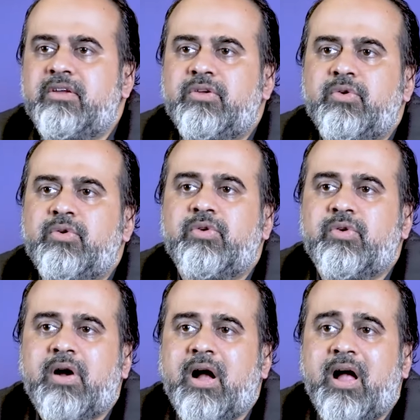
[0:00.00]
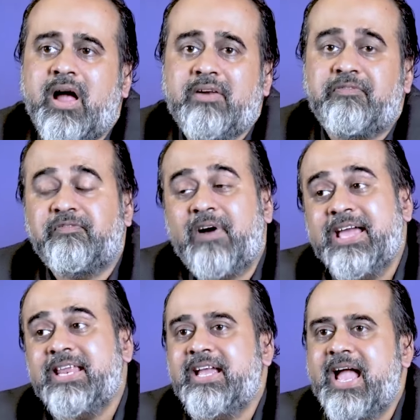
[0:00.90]
you are
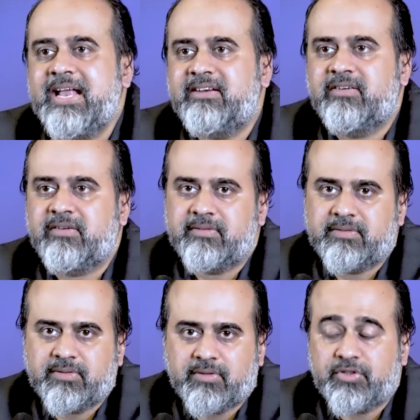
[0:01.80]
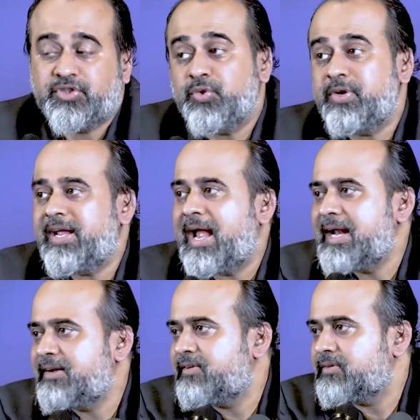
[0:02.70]
firing at or shooting
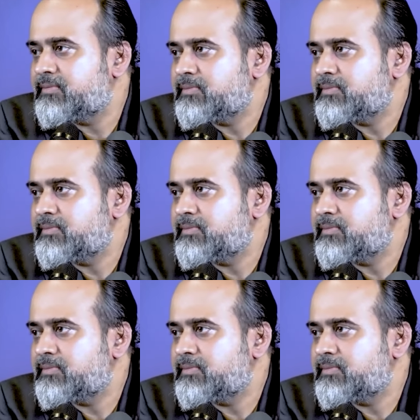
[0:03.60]
at.